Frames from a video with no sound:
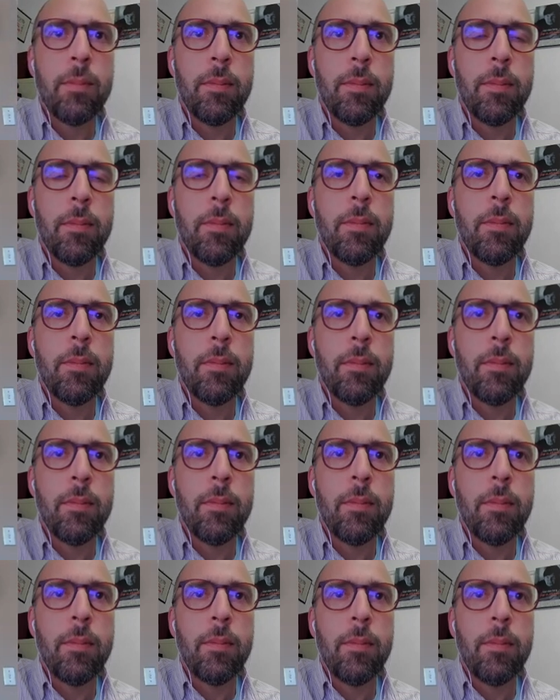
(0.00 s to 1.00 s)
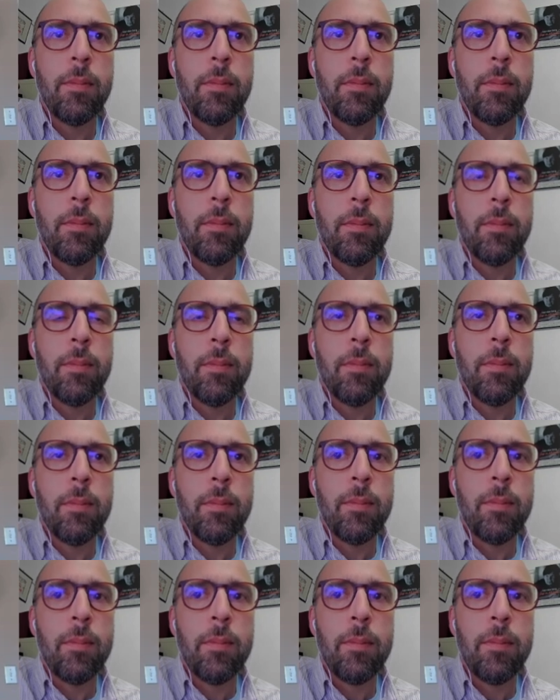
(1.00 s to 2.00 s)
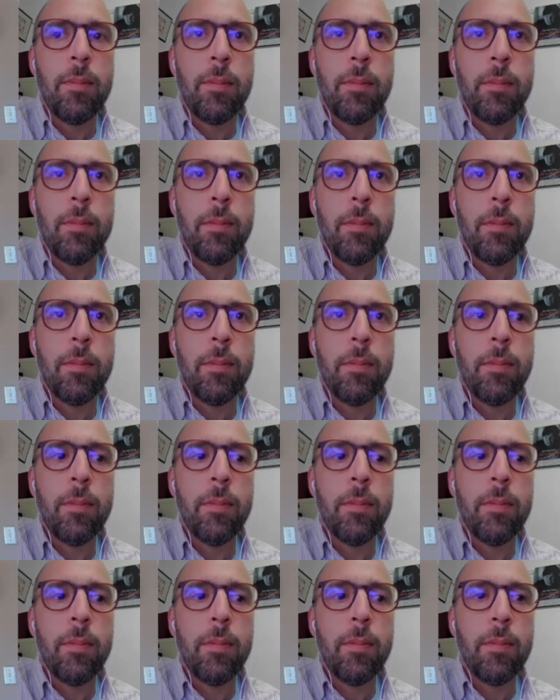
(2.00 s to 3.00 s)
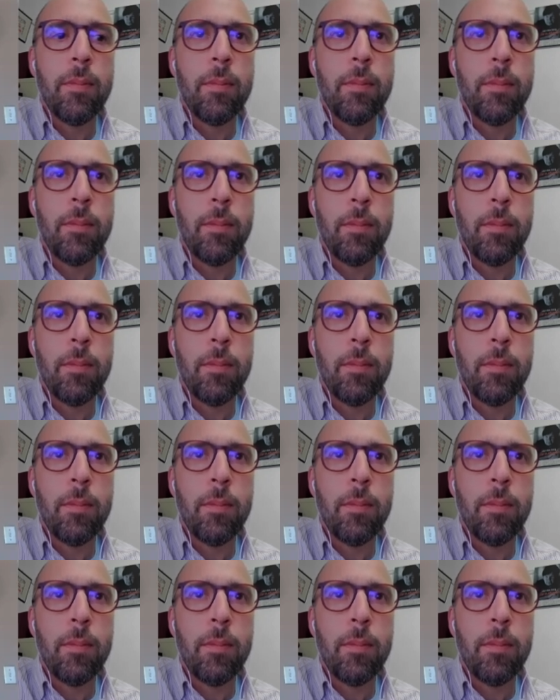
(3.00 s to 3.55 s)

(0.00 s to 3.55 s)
[no speech]